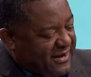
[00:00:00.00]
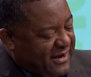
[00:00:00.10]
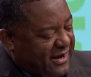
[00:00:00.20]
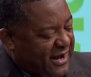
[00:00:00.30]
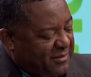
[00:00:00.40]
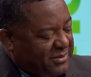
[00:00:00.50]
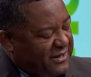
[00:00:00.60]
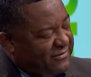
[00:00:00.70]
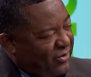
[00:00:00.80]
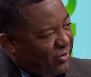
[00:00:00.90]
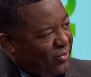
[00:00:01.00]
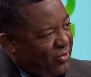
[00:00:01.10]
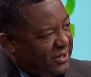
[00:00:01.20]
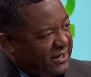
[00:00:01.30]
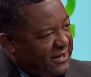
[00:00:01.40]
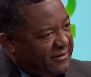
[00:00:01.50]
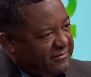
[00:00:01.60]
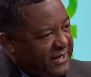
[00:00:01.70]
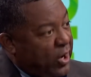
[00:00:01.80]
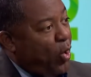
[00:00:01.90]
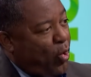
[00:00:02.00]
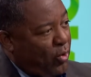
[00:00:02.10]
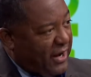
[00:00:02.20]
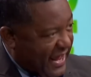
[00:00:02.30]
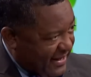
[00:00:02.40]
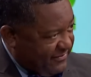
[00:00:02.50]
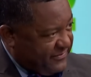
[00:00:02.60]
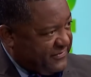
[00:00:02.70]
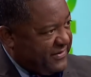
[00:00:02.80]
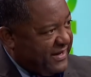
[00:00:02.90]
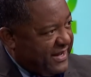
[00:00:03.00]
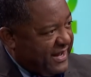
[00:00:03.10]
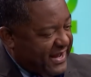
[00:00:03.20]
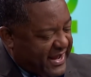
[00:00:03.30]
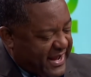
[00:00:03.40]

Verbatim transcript: Uh, I believe our Lord lived a whole life mm.